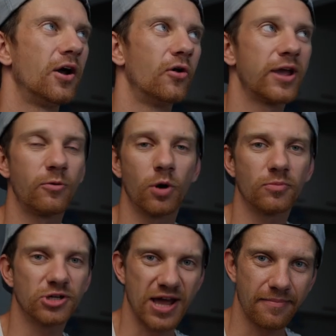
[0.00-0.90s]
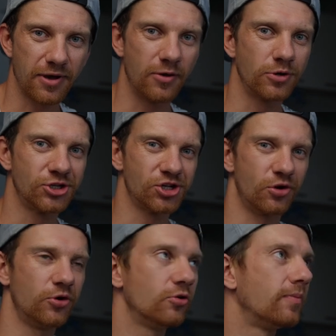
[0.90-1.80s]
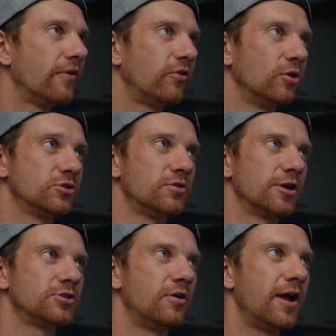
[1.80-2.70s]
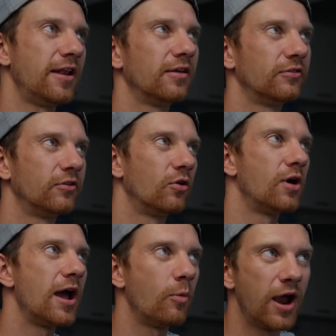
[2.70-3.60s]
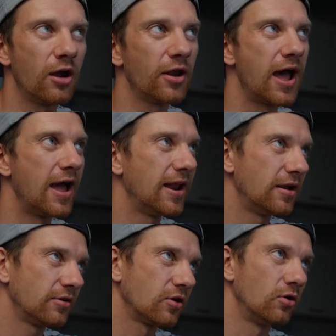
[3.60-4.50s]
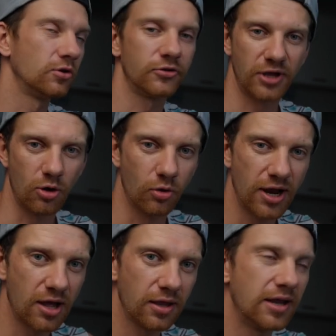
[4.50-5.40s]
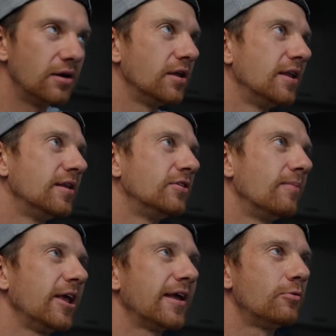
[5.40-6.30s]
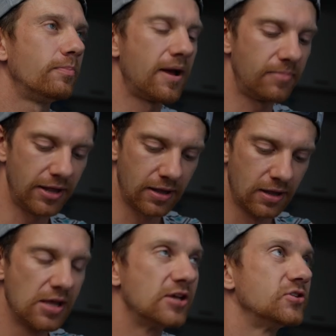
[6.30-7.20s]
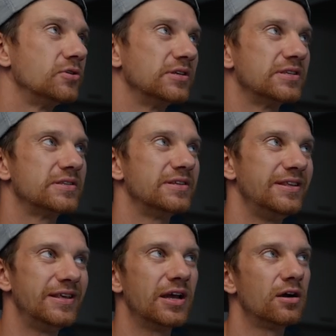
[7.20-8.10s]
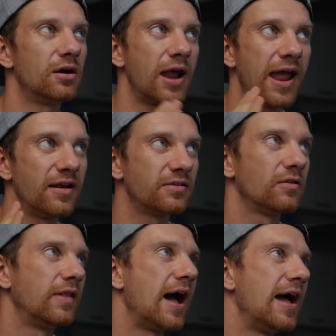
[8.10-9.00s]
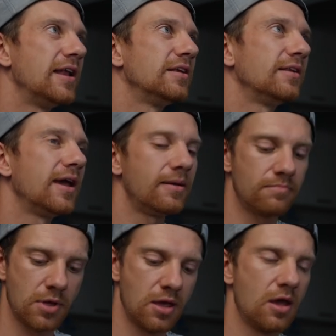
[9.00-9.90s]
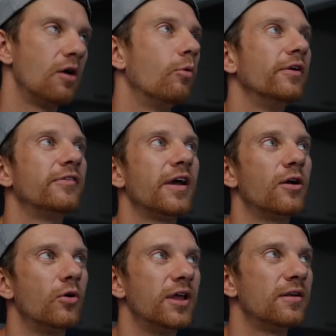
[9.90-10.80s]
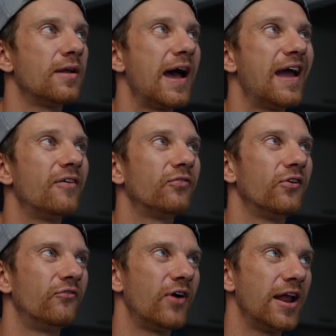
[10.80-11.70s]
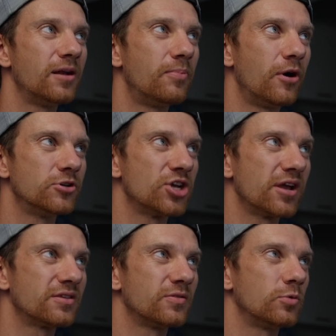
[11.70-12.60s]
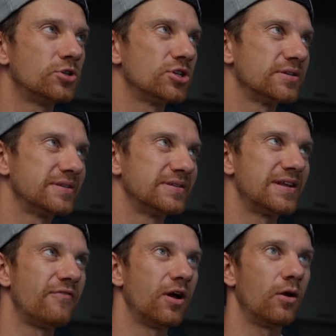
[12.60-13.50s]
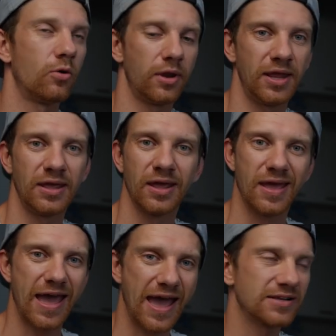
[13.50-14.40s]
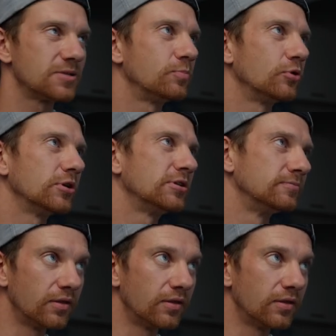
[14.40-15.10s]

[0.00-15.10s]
Okay, one more time, I will show you my photo structure, right? So I were on an island called Saona here in Dominican Republic. So this is the year and the island name. Once I go in, I have the final projects, which is the stuff I already exported.